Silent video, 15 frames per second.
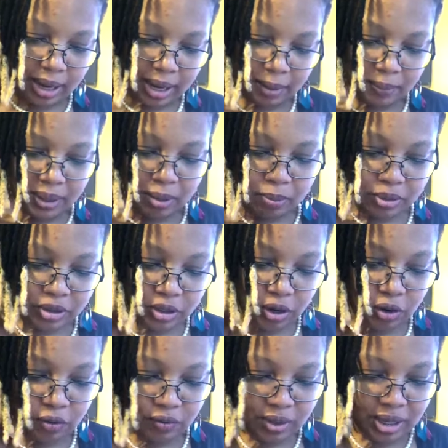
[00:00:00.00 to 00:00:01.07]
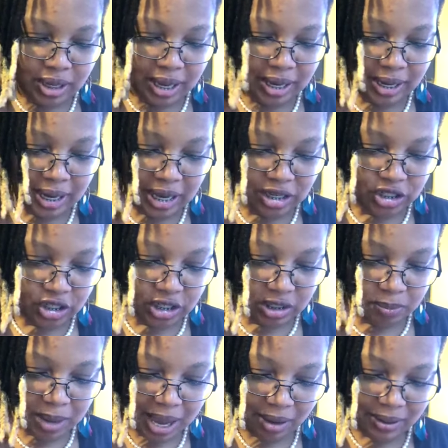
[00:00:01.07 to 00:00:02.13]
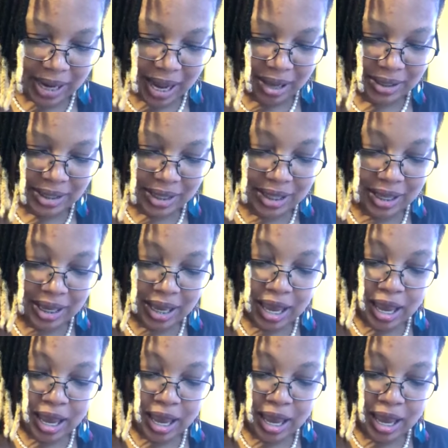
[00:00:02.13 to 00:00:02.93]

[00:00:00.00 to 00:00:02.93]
Let people serve thee, and nations bow down to thee.